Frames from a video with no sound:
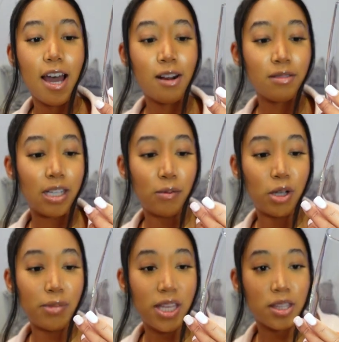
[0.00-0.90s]
I don't think I'm
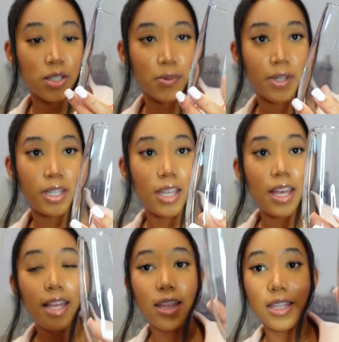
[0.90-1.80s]
gonna paint this one
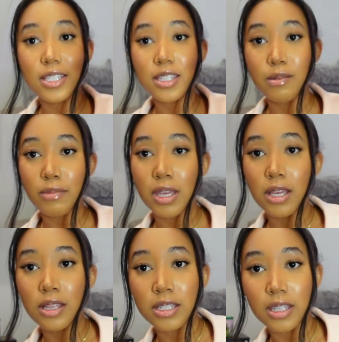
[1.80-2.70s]
this to
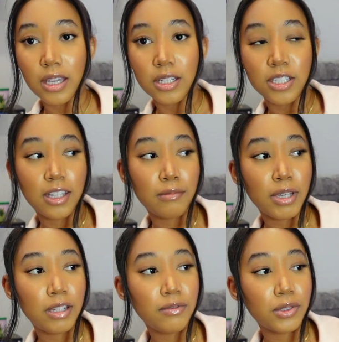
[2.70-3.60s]
me looks like a
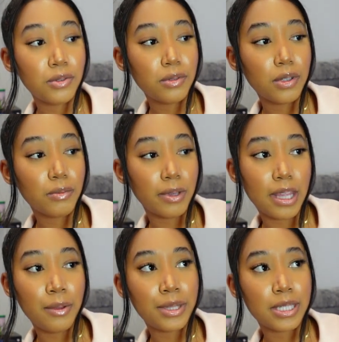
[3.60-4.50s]
champagne flute
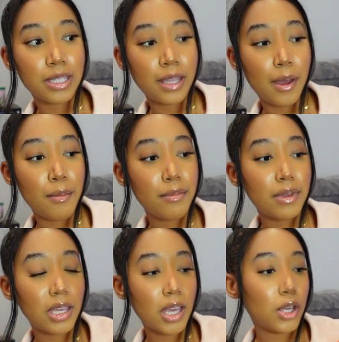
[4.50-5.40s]
without the stem.
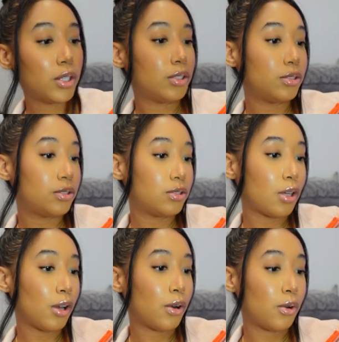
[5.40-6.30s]

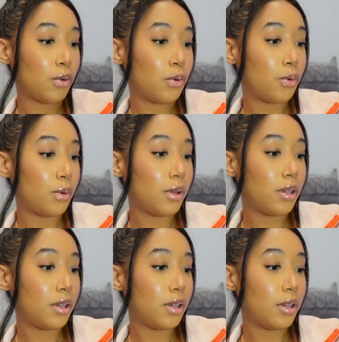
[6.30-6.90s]
So